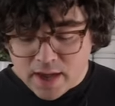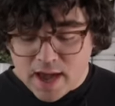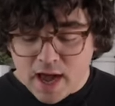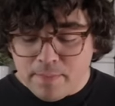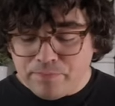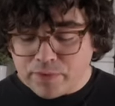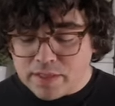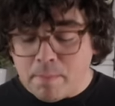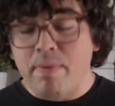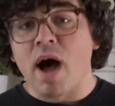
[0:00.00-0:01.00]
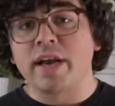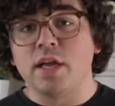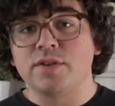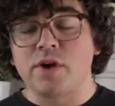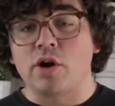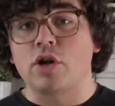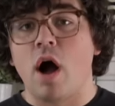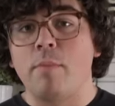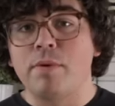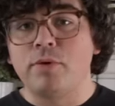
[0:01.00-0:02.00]
The bodies are
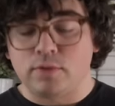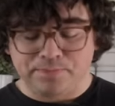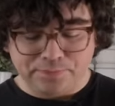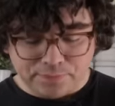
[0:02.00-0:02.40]
comparable,